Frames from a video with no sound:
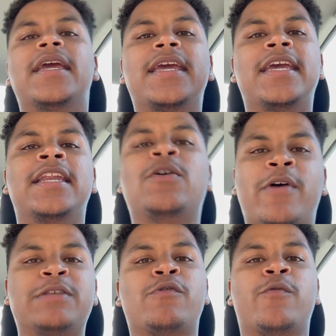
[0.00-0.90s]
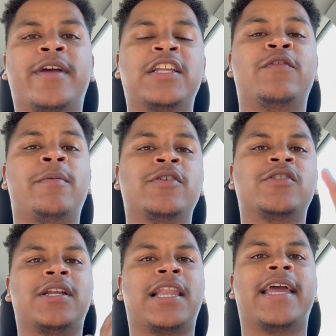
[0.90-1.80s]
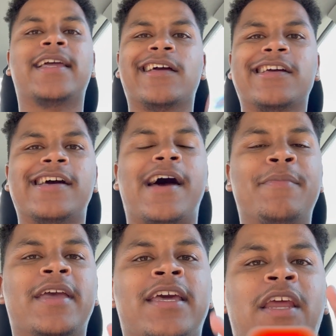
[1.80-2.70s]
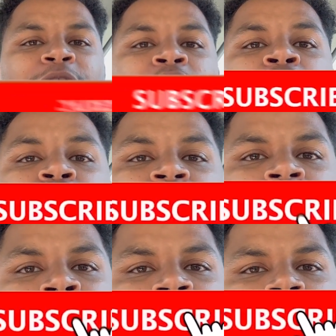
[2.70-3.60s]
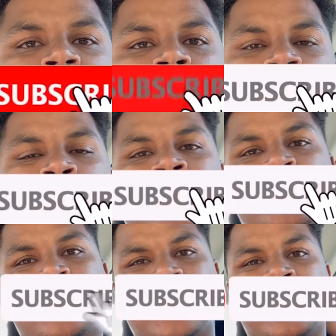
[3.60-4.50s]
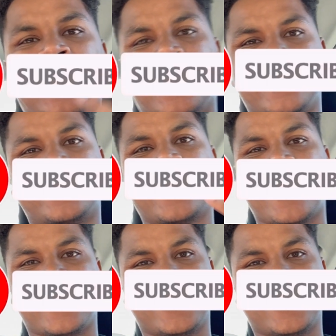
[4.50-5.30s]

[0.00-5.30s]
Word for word: anyways, before we get into it, make sure you like, comment, and if you're new to the channel, make sure to subscribe button join the gang. Gang,